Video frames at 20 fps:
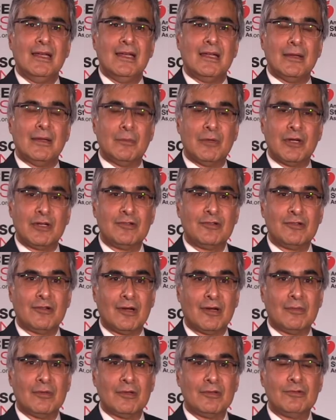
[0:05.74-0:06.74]
I'm Mike
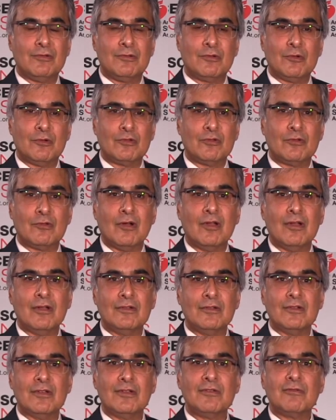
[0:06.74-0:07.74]
Sharma, stroke
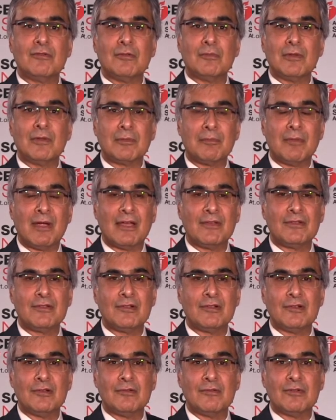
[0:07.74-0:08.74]
neurologist from
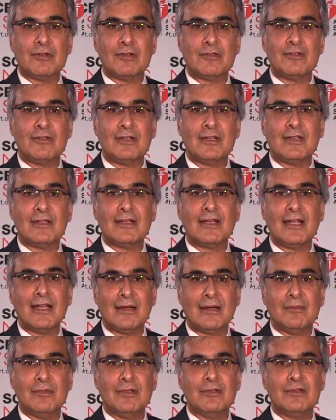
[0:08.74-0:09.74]
McMaster University in
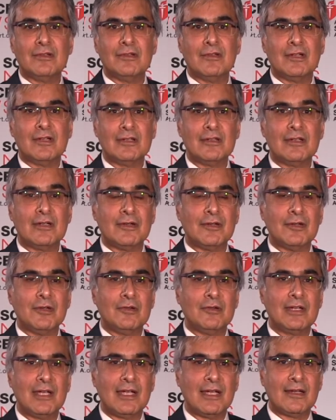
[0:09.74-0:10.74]
Hamilton,
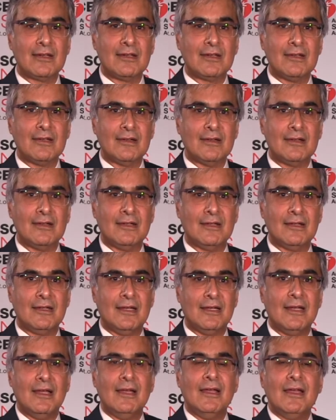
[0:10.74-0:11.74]
Ontario, Canada.
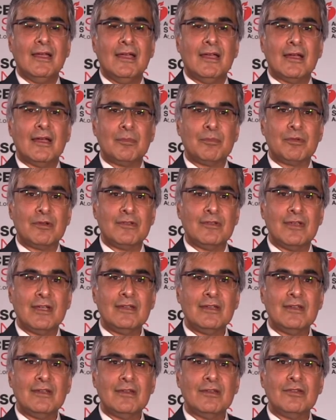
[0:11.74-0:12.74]
I
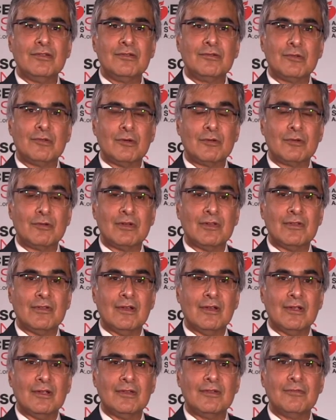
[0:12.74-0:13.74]
presented the stroke
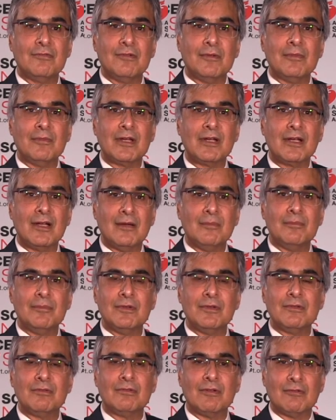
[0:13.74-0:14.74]
results from the
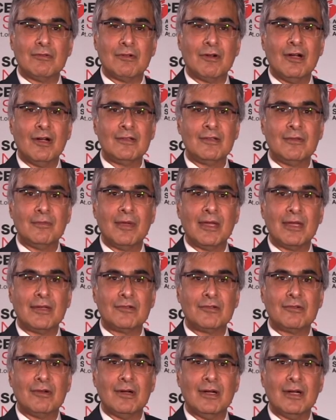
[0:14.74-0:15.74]
COMPASS Rivaroxaban
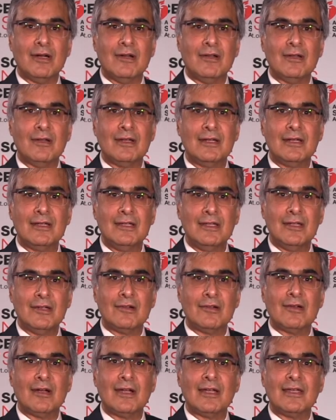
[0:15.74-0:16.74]
trial
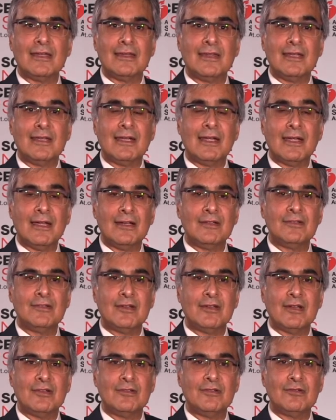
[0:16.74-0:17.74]
here at the
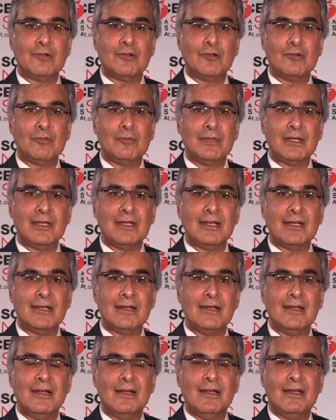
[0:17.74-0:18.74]
AHA stroke
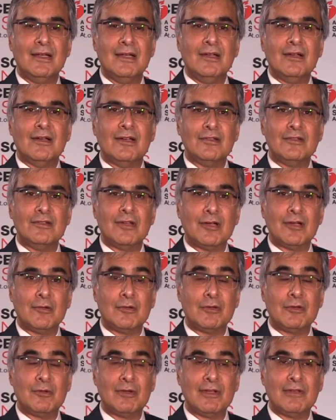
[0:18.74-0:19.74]
meeting on
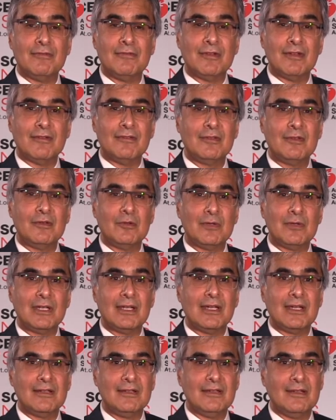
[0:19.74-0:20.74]
January 25th,
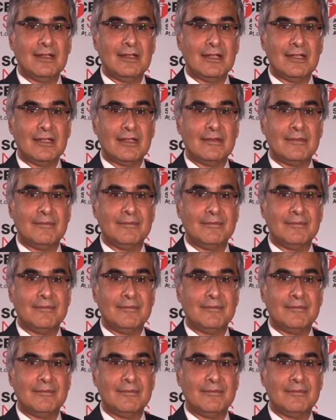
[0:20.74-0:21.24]
2018.